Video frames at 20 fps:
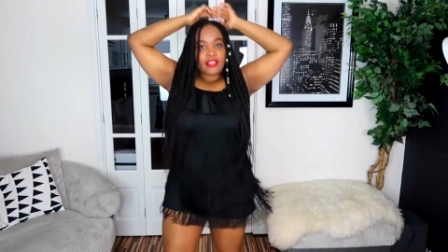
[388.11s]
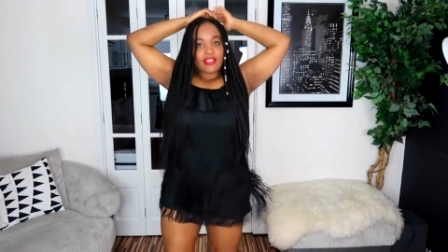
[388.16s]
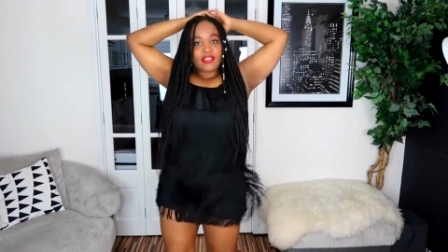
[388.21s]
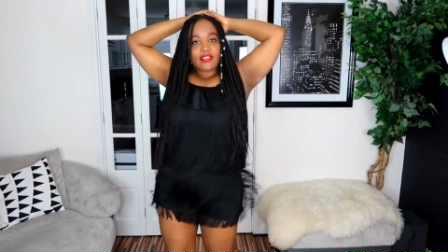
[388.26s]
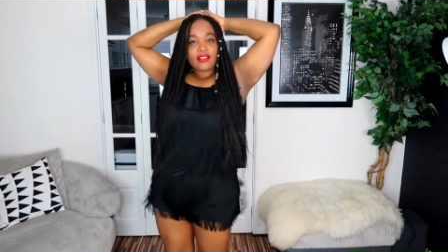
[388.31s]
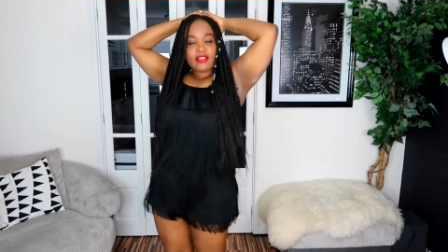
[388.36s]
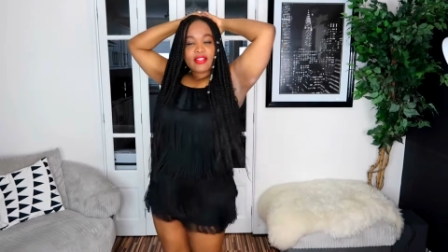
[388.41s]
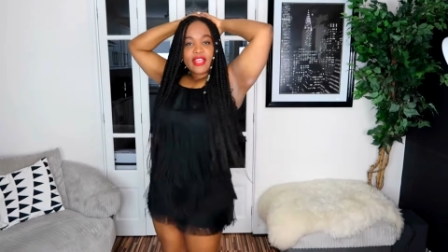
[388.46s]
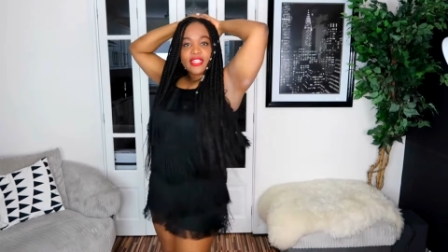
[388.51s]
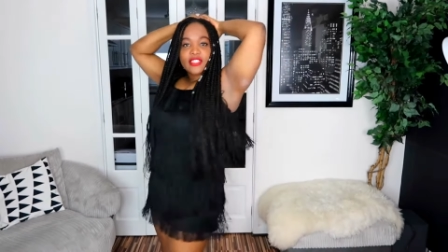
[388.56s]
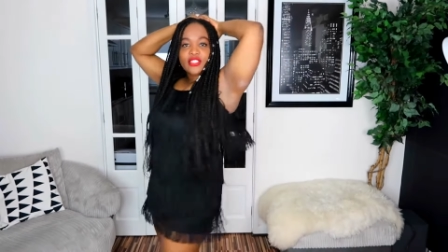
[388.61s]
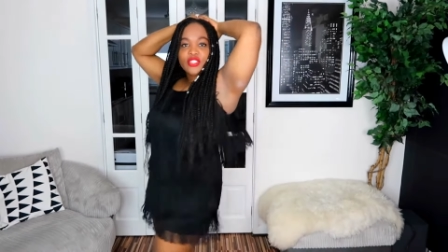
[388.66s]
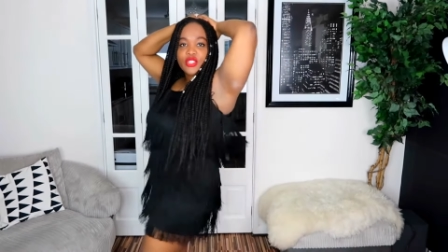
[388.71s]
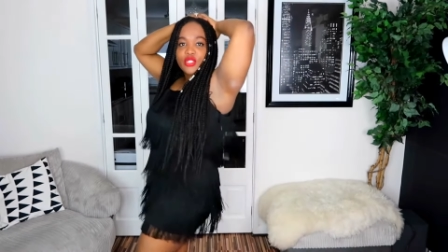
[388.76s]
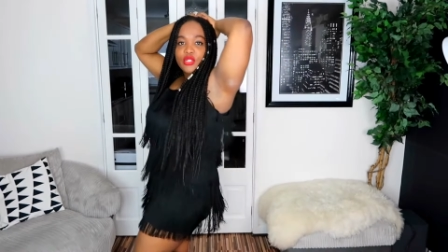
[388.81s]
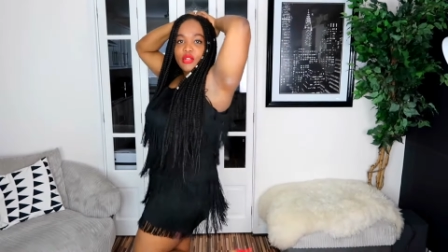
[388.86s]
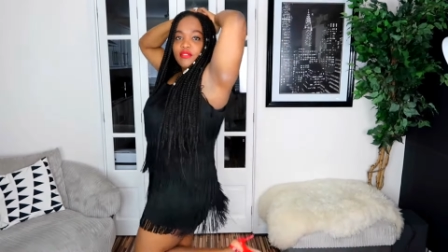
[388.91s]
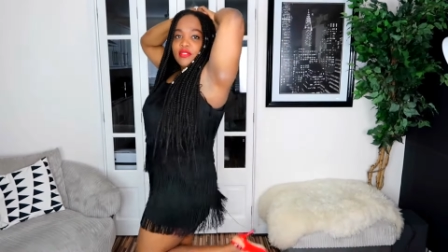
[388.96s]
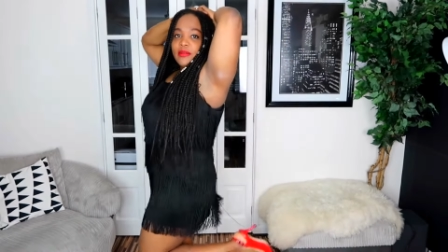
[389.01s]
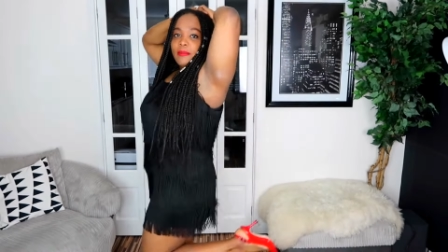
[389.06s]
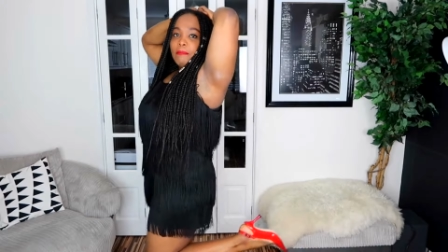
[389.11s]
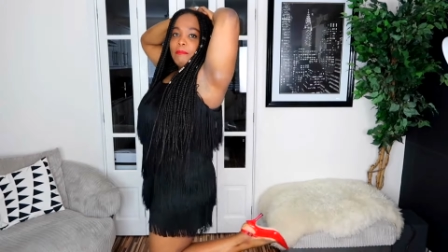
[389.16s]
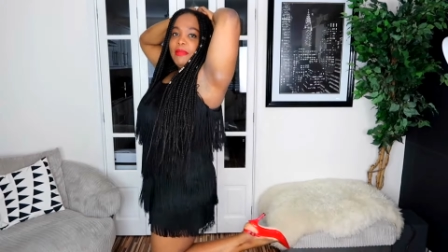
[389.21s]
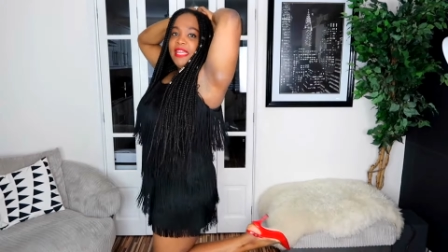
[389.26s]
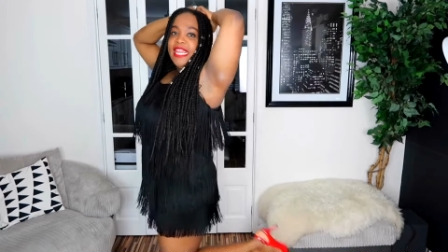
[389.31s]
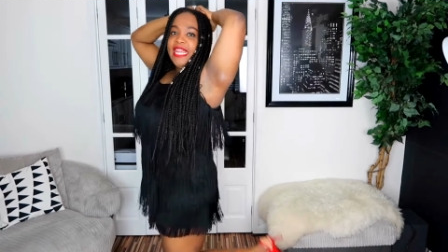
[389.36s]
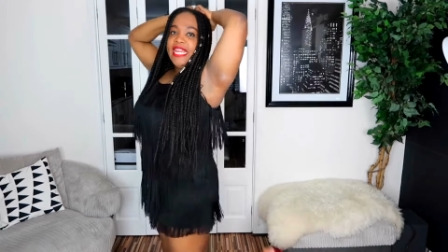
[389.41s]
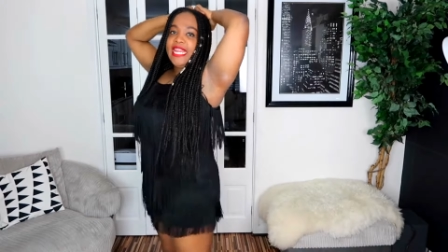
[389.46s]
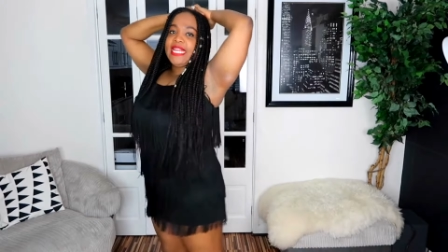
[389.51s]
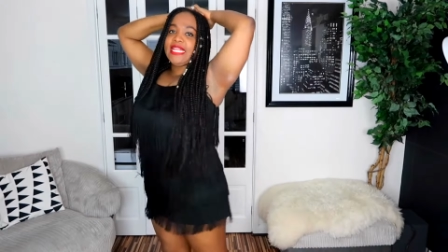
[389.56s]
you like to show off some
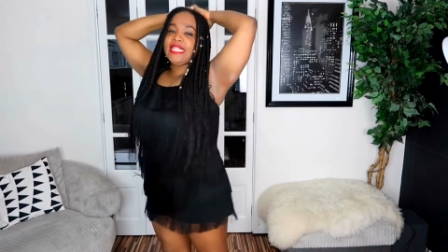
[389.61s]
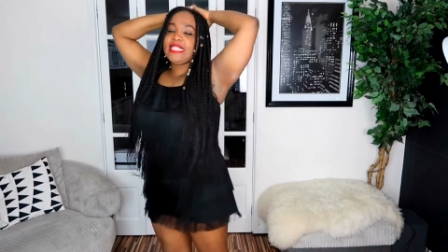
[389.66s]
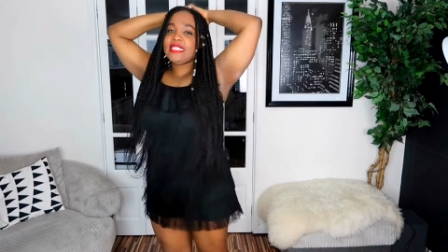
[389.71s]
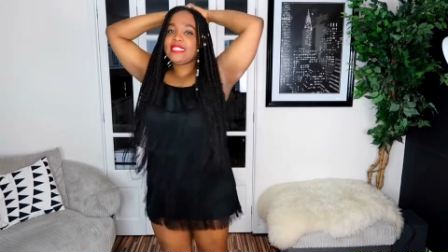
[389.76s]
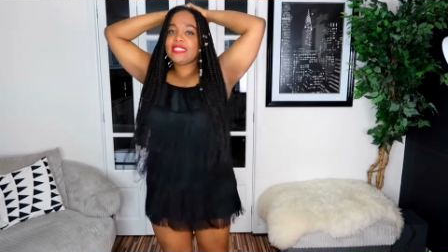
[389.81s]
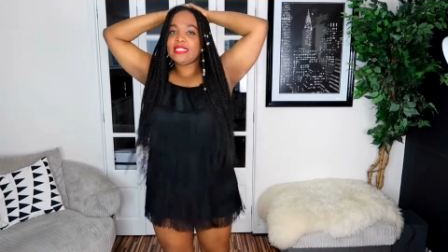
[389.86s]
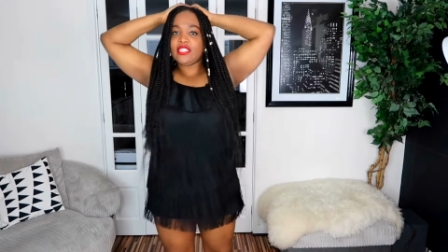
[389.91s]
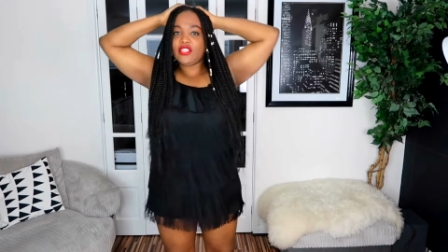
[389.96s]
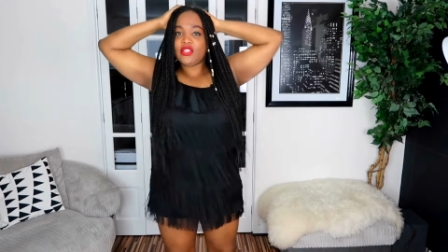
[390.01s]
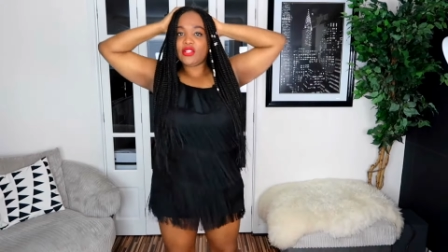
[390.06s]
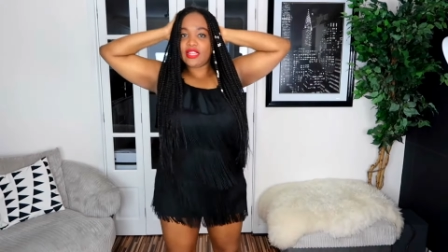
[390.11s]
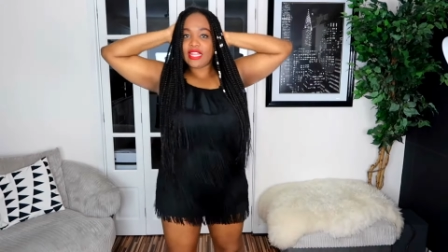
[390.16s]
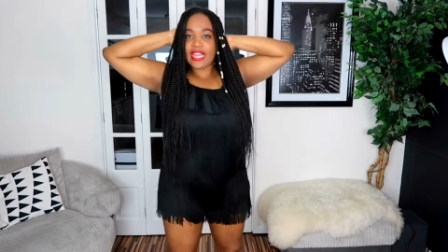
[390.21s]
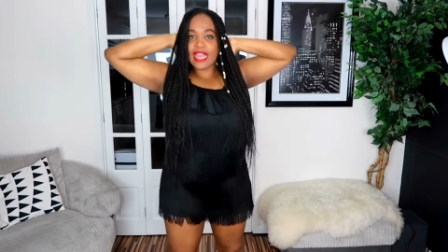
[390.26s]
pins in your